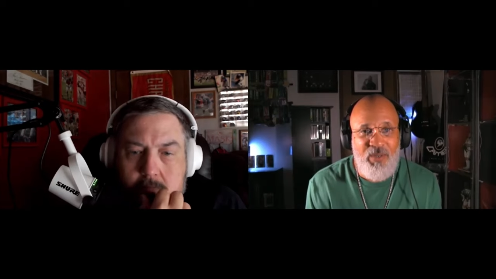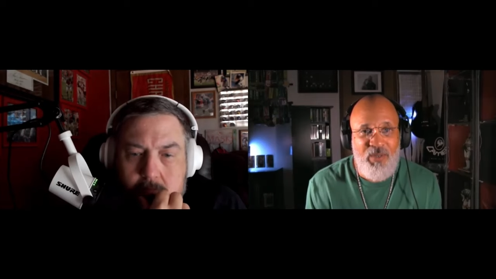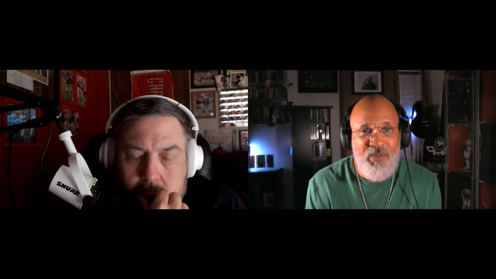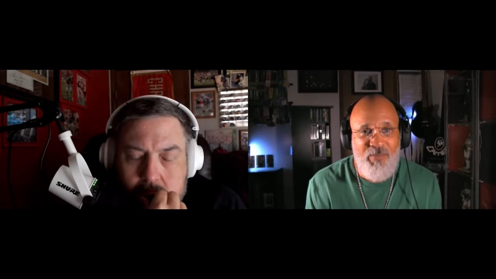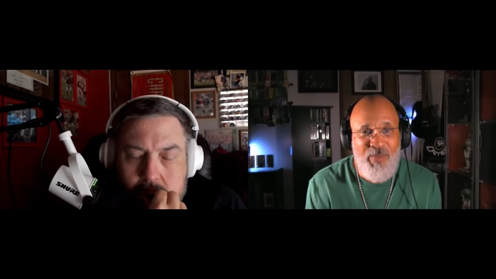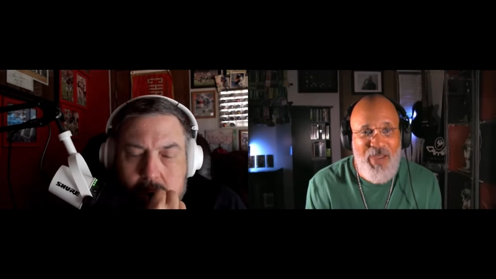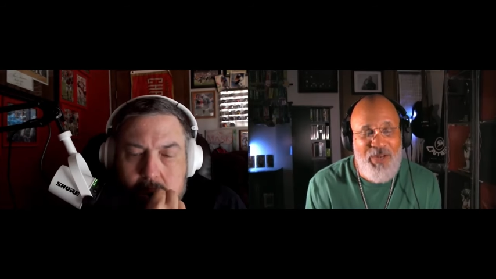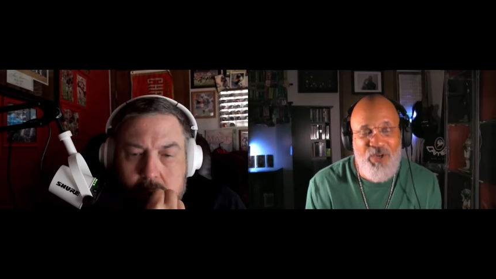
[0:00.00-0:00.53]

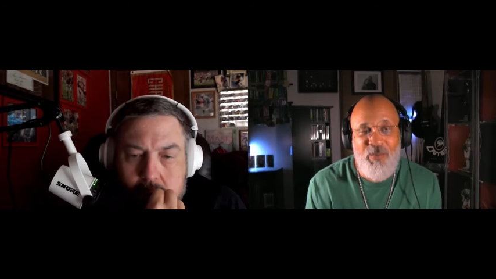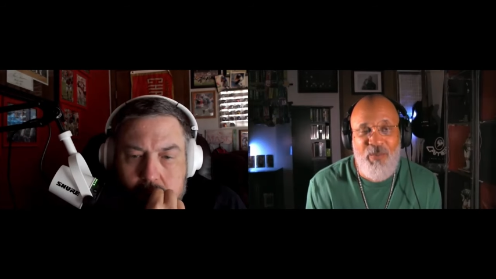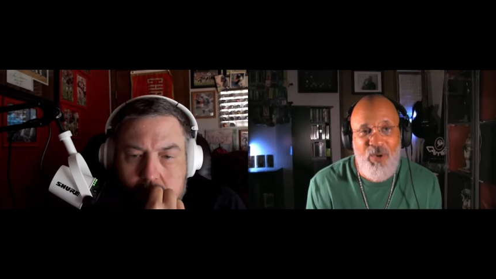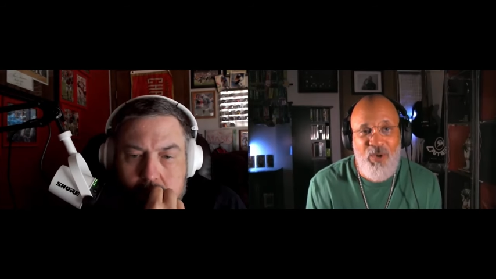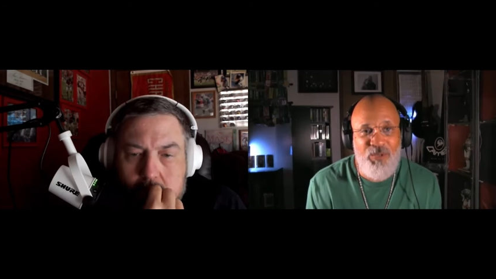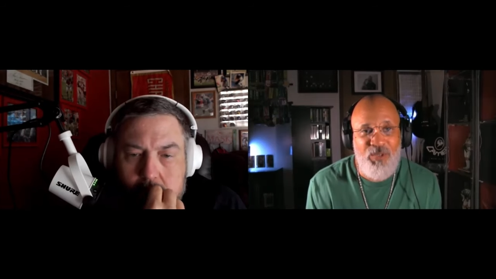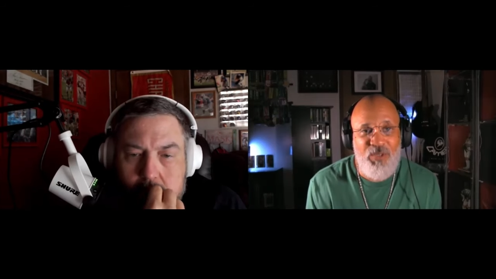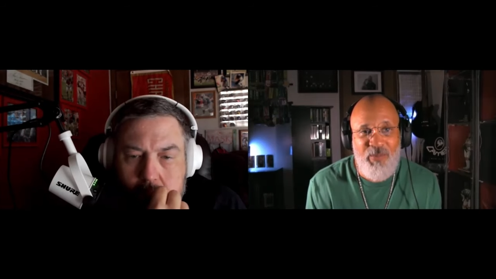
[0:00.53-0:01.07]
Speaker 1: Patrick Mahomes
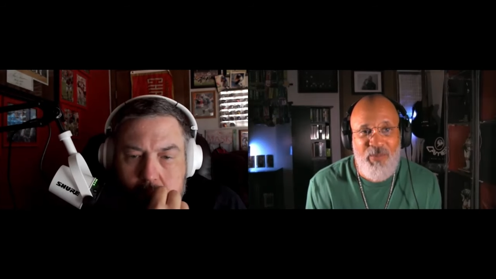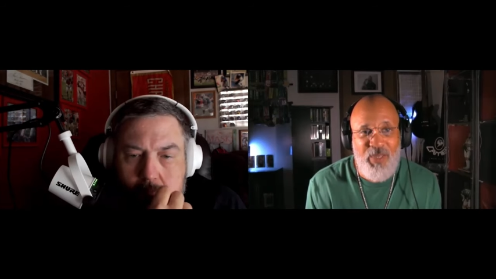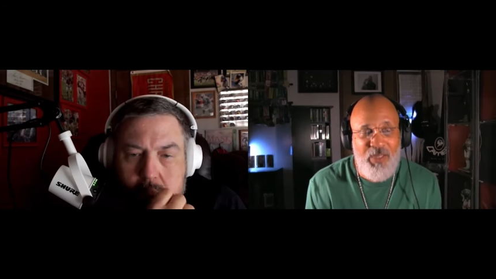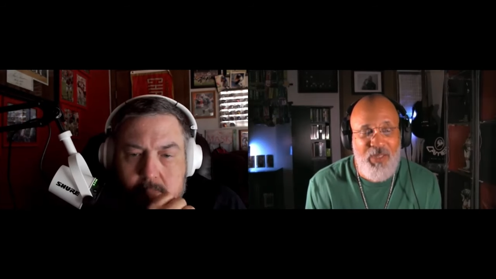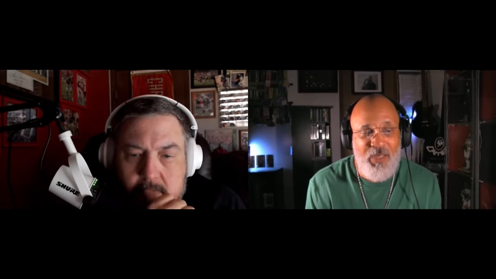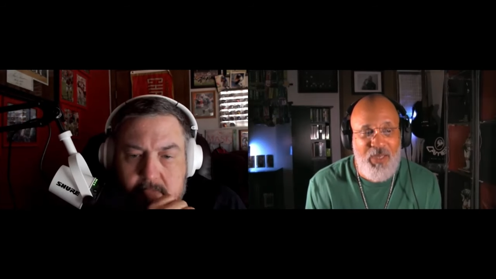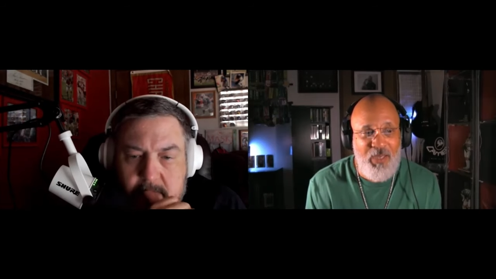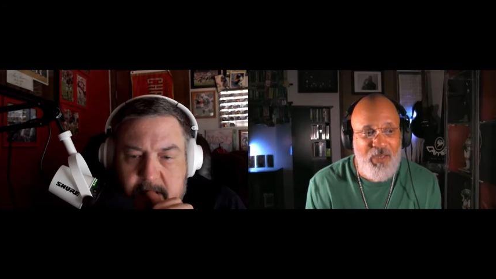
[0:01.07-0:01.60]
is going to be
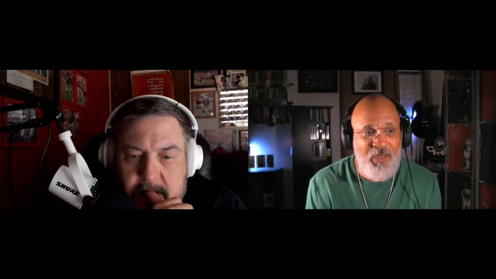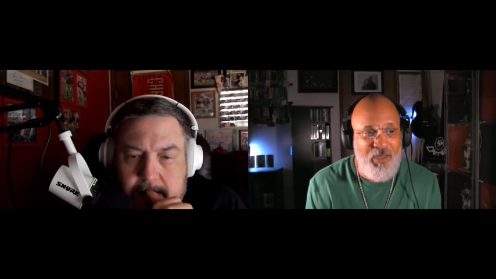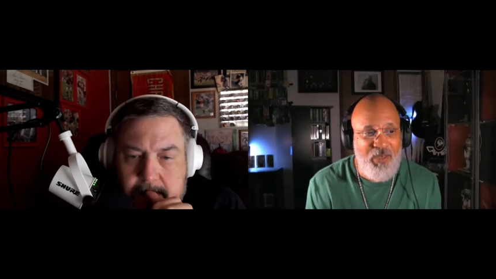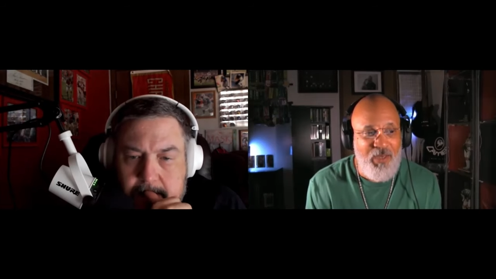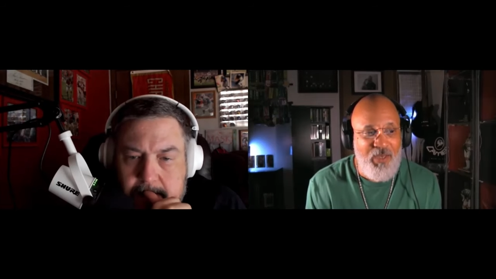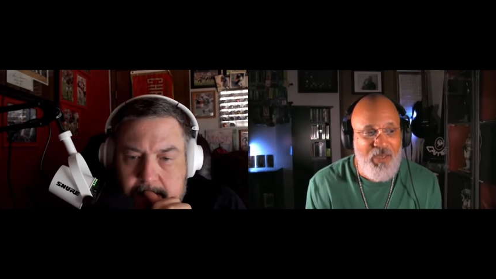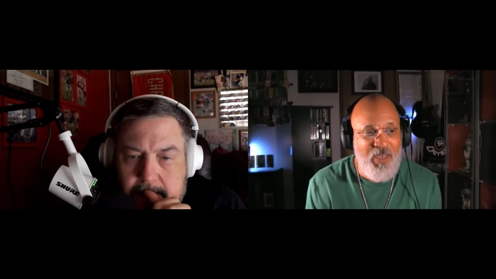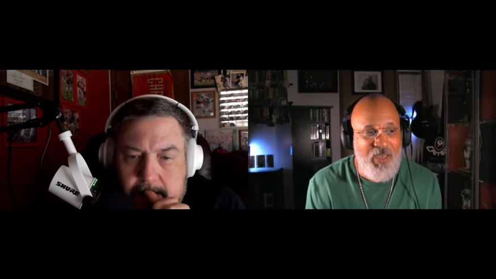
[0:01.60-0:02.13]
clicking.
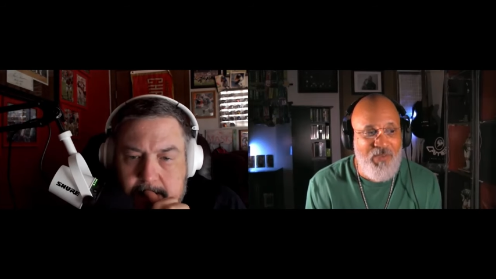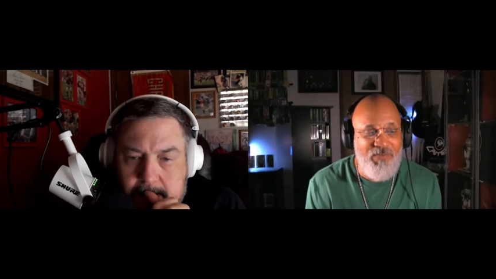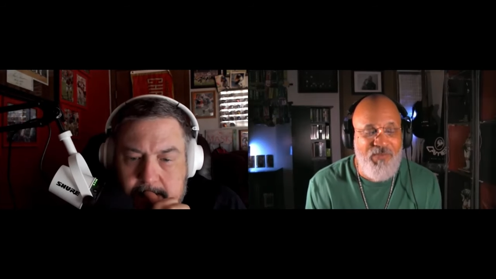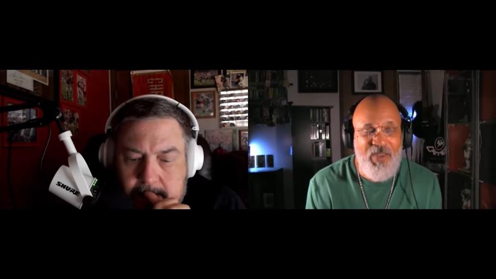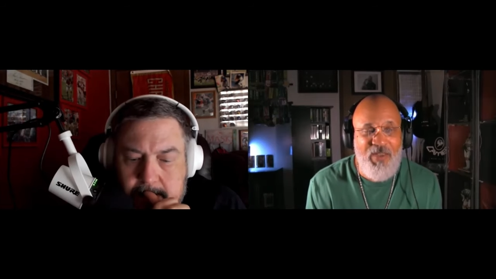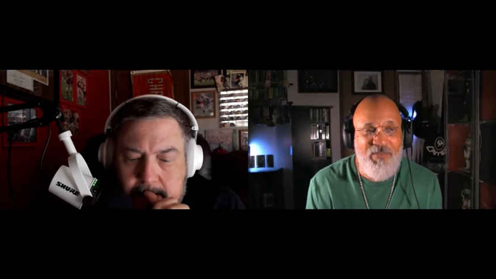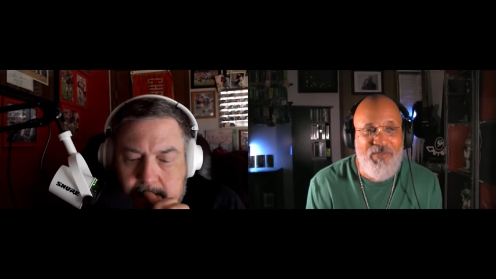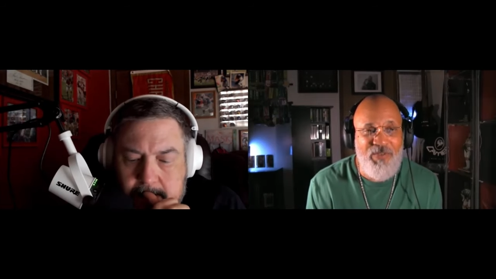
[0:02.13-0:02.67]
If
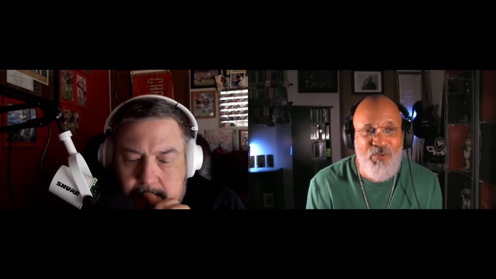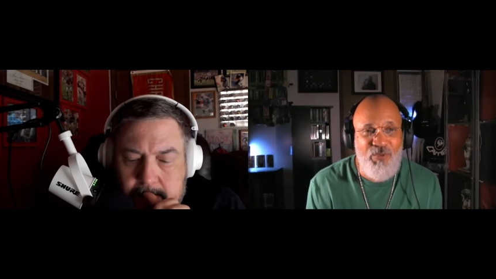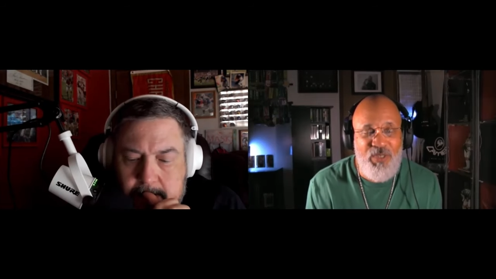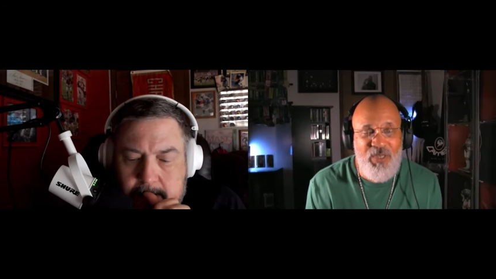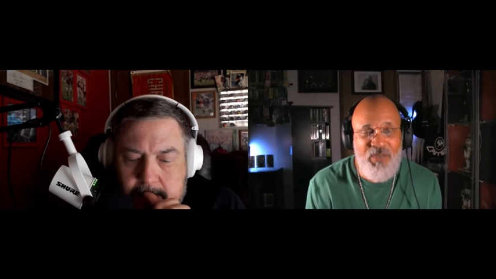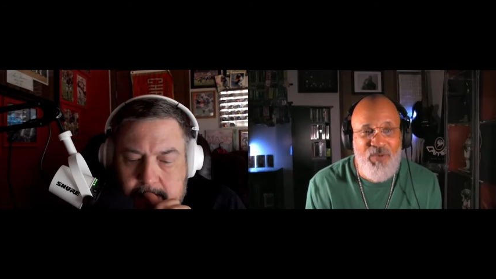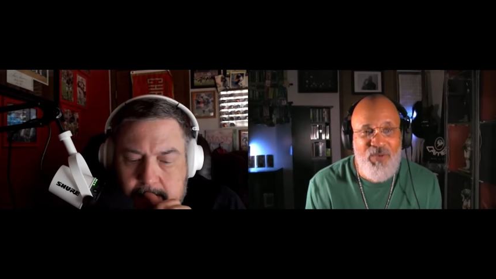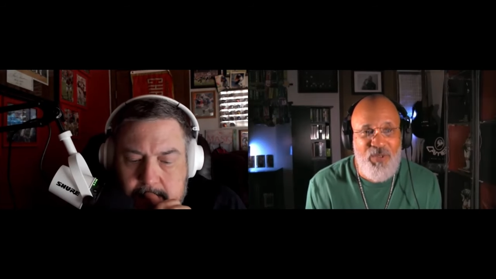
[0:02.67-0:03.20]
if the
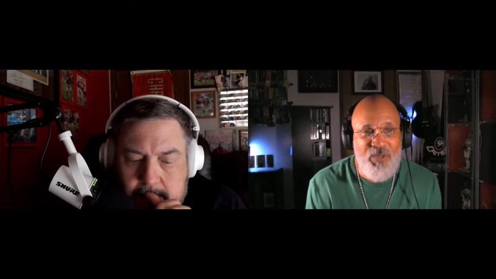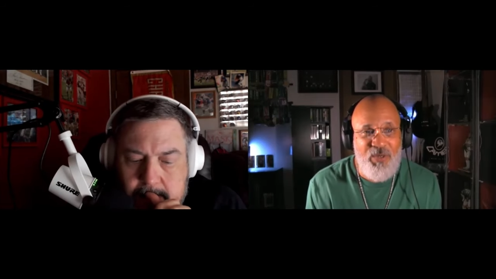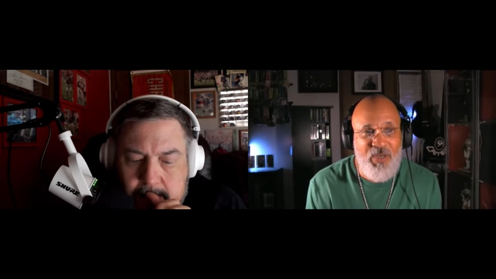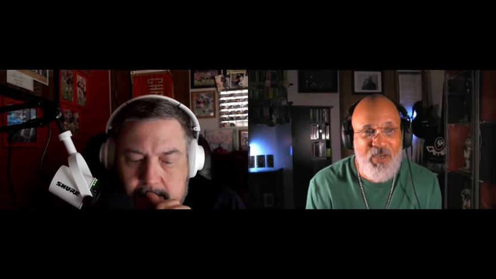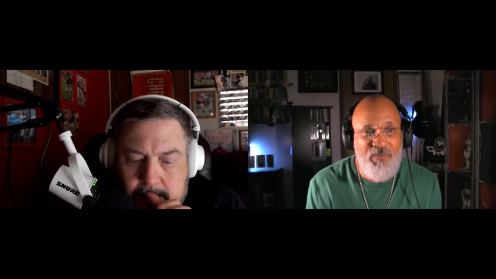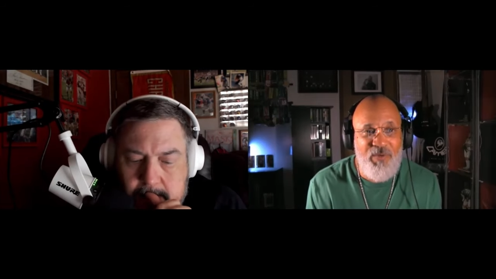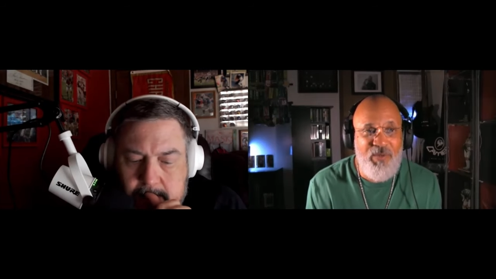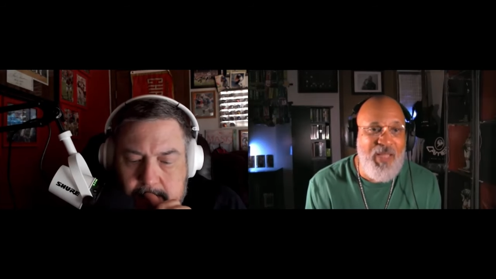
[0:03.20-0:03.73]
receivers are
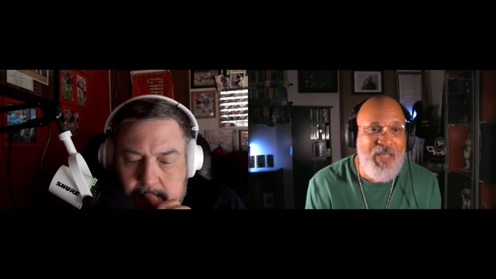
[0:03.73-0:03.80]
covered,